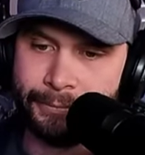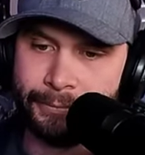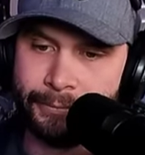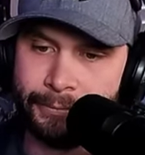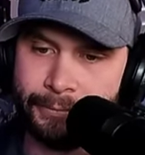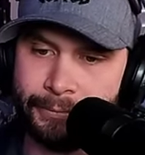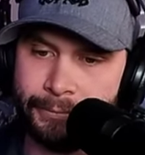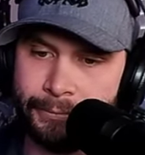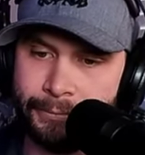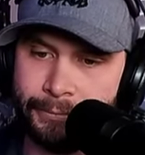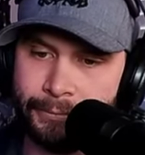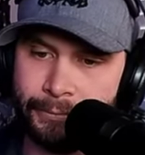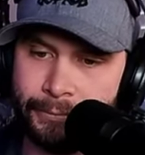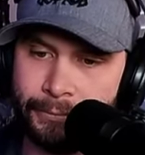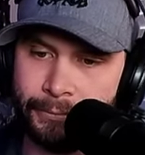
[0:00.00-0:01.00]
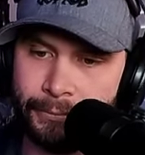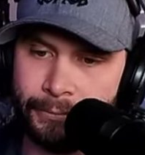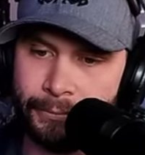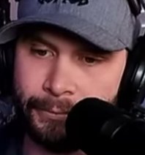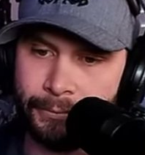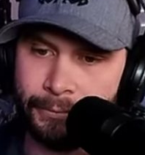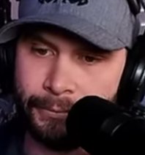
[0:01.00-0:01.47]

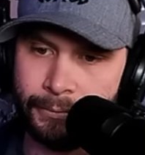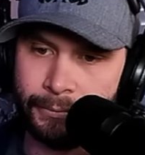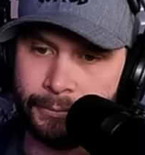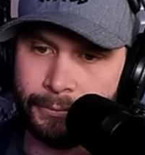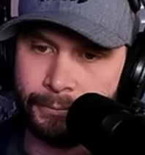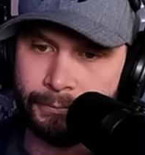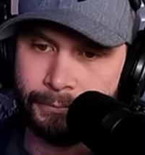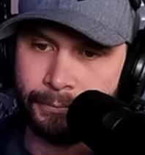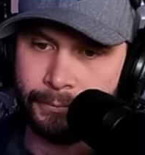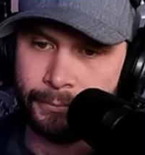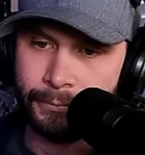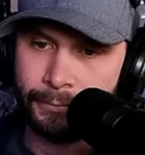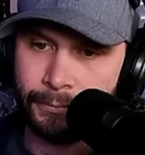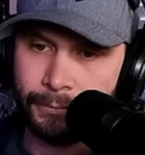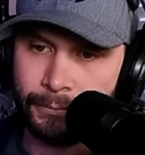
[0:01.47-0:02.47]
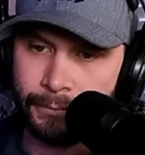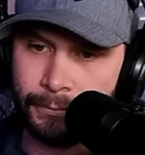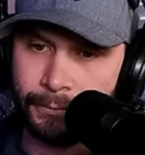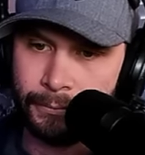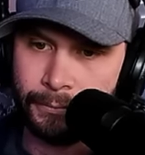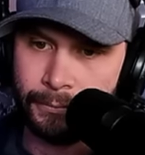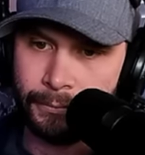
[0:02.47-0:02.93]

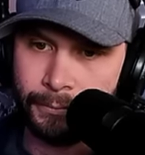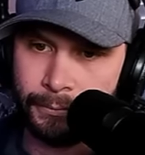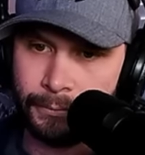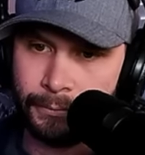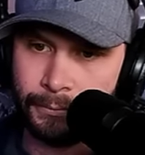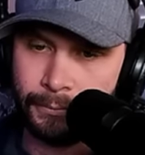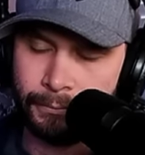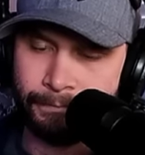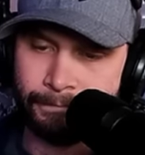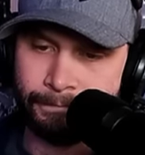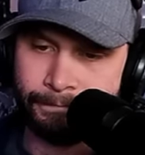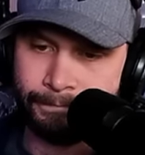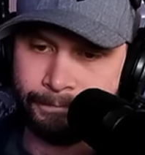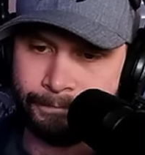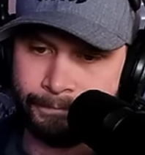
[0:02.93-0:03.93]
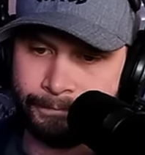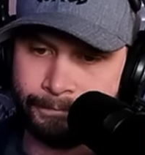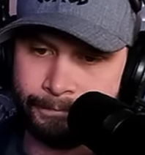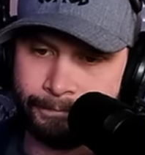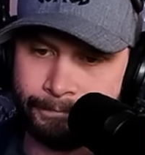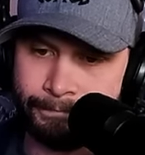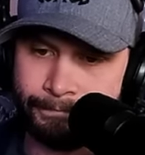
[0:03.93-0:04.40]

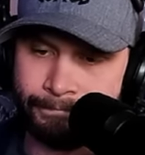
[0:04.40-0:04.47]
[no speech]